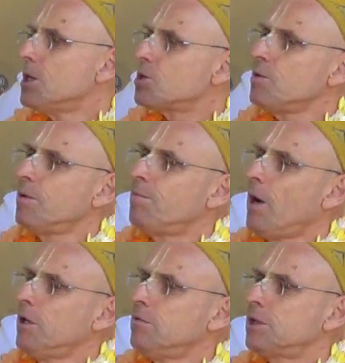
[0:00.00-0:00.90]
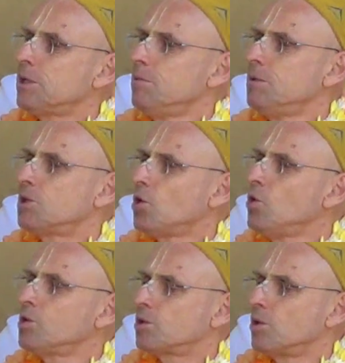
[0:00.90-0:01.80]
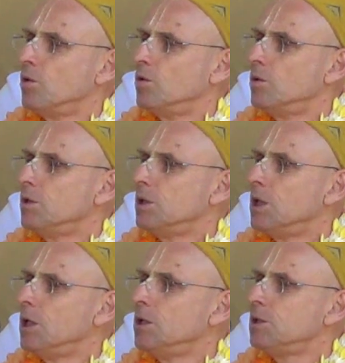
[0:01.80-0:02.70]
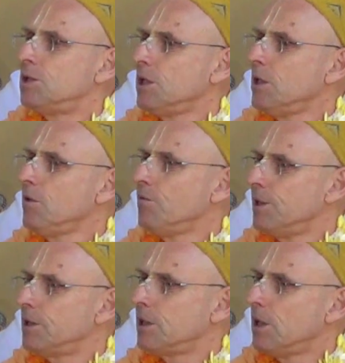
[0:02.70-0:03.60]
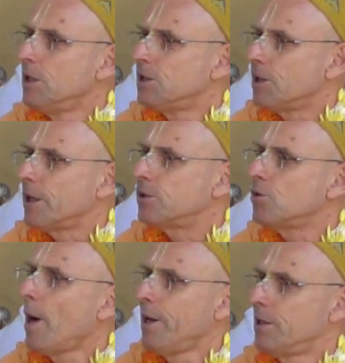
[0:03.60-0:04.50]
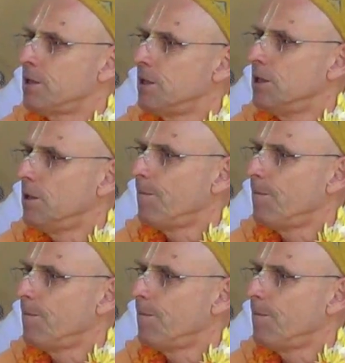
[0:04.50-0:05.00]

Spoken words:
Srimad Bhagavatam is also dealing with sexuality.